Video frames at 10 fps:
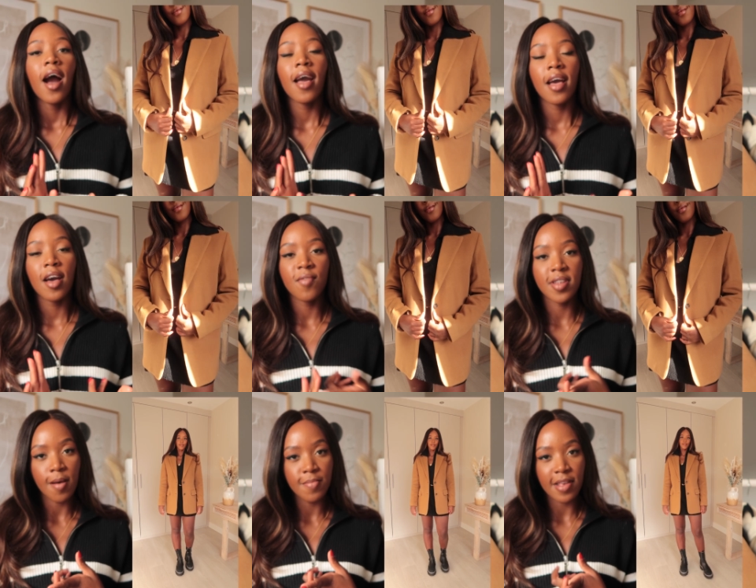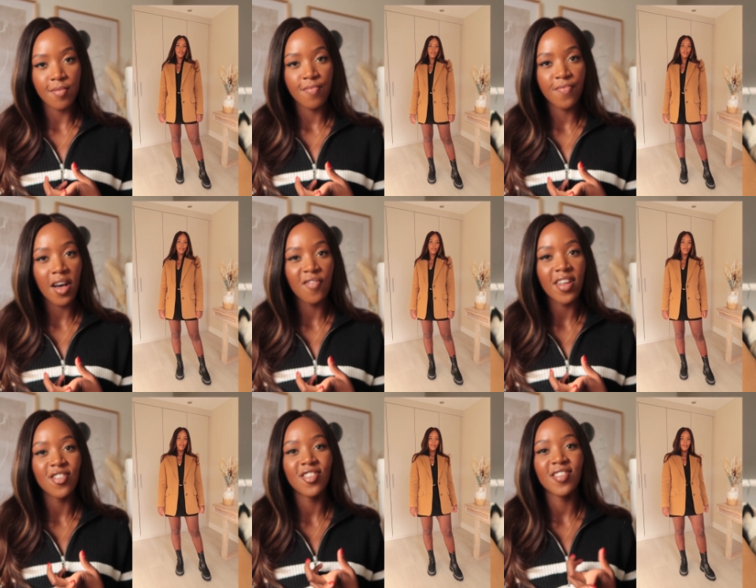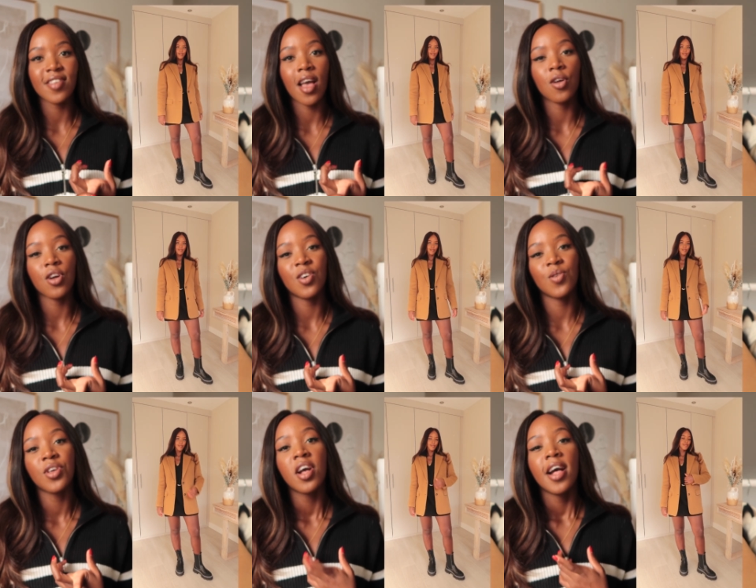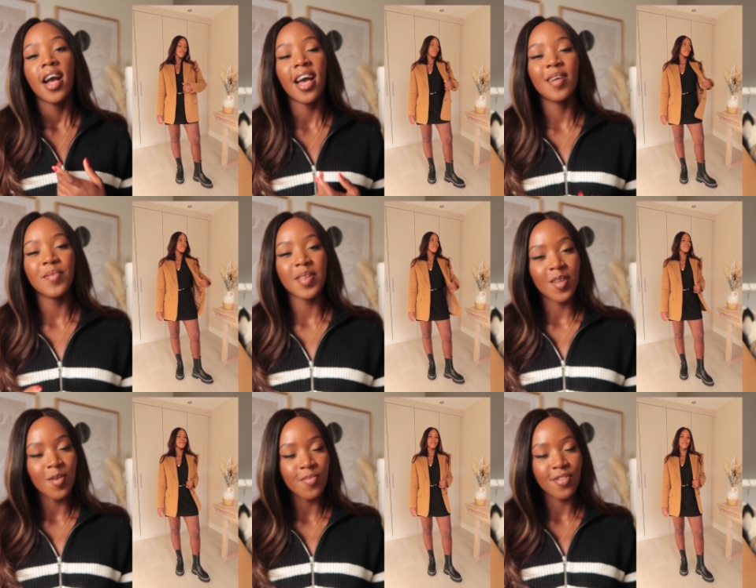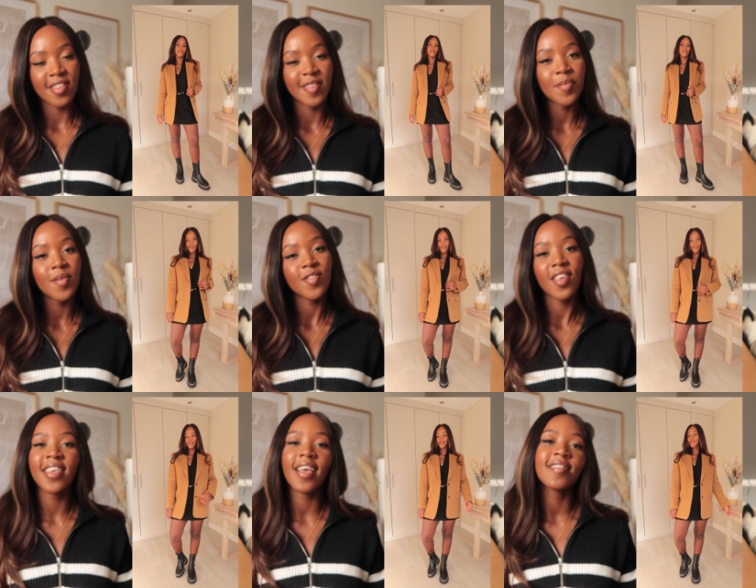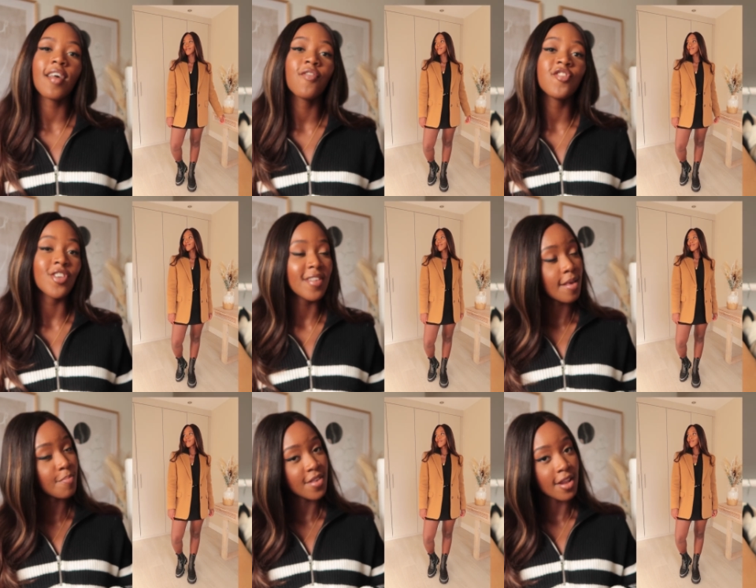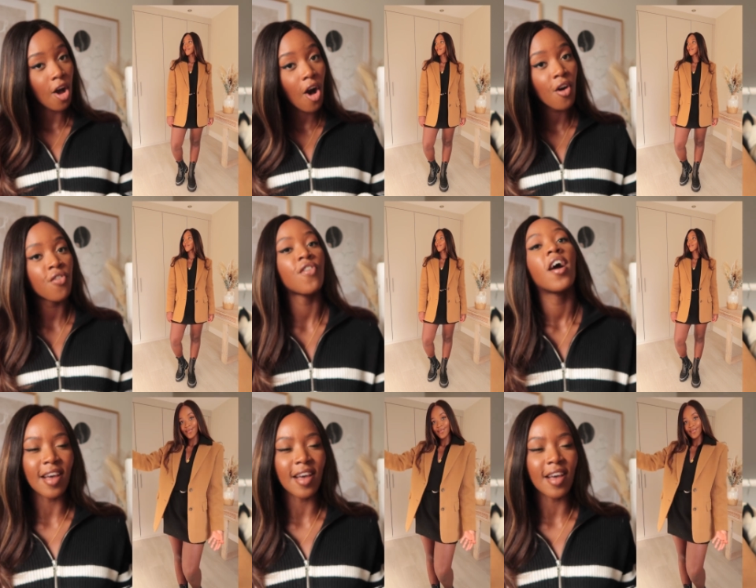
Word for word: I have a 10% Farfetch discount code when it comes to these boots, so you can get yourself a cheeky 10% off.